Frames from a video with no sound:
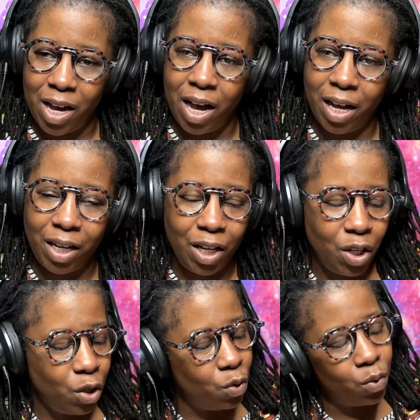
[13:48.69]
Honey,
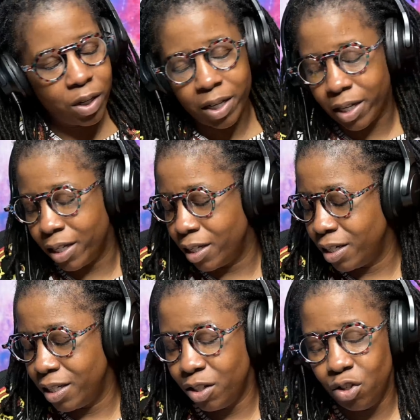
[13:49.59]
you
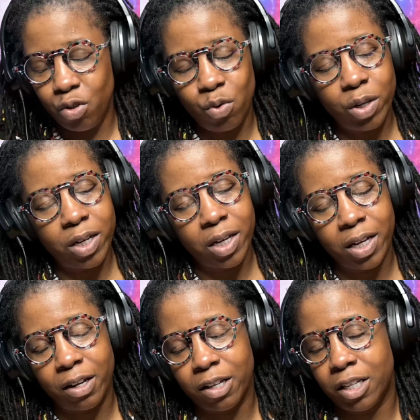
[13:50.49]
can you
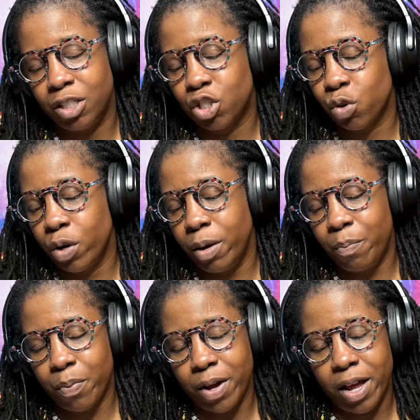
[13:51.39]
can trip
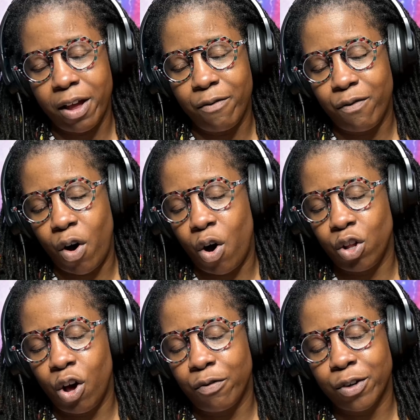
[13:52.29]
and
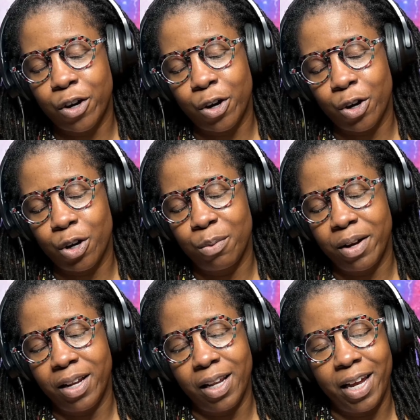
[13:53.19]
fall off the curb
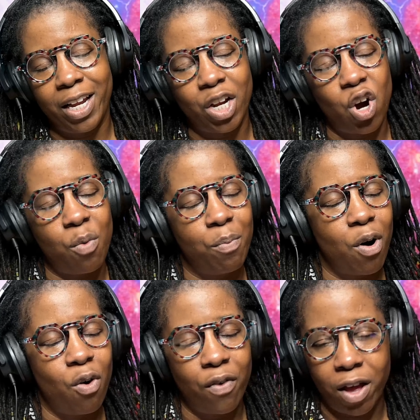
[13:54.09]
and land on
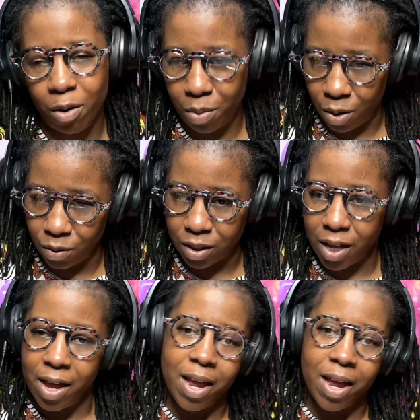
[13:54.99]
both elbows